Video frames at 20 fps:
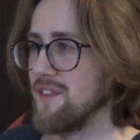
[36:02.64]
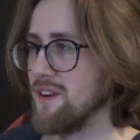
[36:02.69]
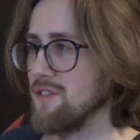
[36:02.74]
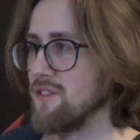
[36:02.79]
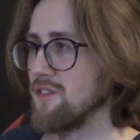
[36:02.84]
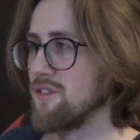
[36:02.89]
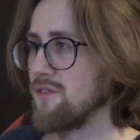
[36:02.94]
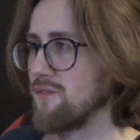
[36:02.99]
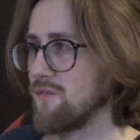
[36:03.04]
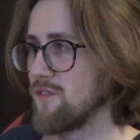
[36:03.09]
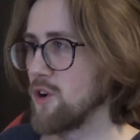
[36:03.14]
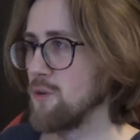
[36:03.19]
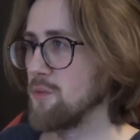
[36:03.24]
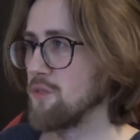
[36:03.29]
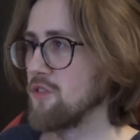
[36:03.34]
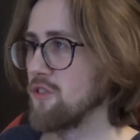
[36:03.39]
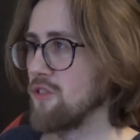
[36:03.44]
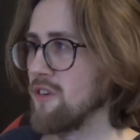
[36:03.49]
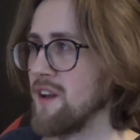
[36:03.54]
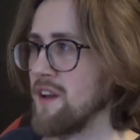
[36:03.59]
there was a couple
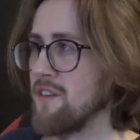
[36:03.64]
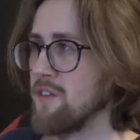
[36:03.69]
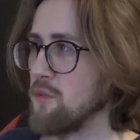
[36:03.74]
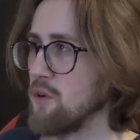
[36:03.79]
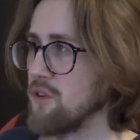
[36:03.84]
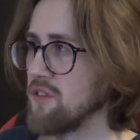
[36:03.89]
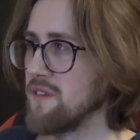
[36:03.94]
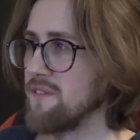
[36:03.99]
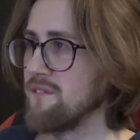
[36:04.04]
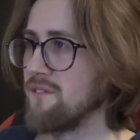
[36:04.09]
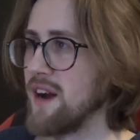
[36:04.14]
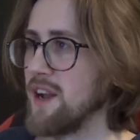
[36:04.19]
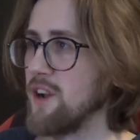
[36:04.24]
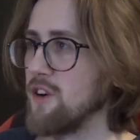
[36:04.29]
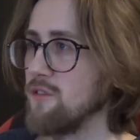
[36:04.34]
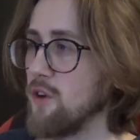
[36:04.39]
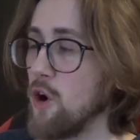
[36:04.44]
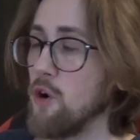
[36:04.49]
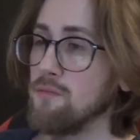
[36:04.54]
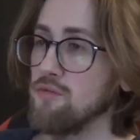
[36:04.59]
of storylines I wasn't a fan
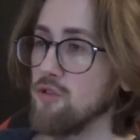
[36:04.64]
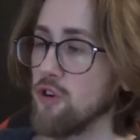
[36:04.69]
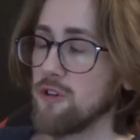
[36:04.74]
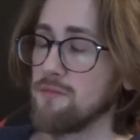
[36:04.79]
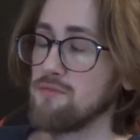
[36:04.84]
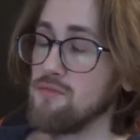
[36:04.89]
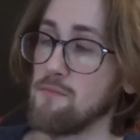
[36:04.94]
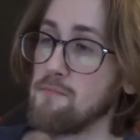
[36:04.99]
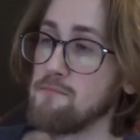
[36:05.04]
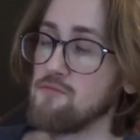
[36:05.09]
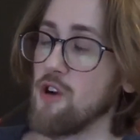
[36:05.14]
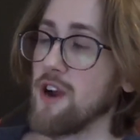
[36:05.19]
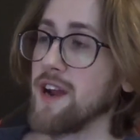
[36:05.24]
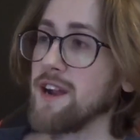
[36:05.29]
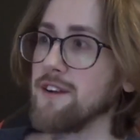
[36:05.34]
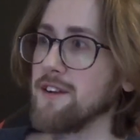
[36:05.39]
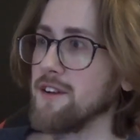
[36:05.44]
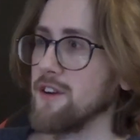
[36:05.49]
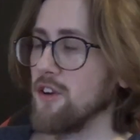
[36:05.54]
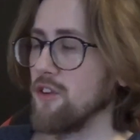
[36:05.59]
of. Oh, Brooke's
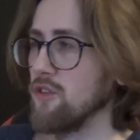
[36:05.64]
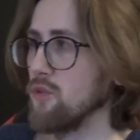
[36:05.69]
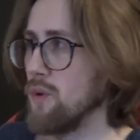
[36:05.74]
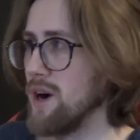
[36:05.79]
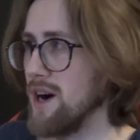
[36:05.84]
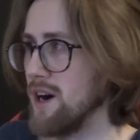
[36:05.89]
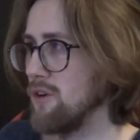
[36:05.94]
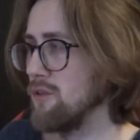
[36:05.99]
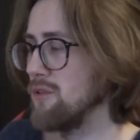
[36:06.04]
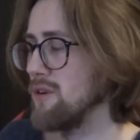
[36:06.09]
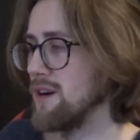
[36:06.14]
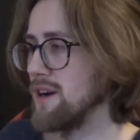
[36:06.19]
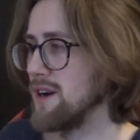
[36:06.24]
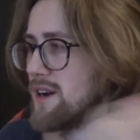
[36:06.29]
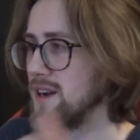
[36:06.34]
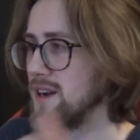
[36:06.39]
pregnant as well.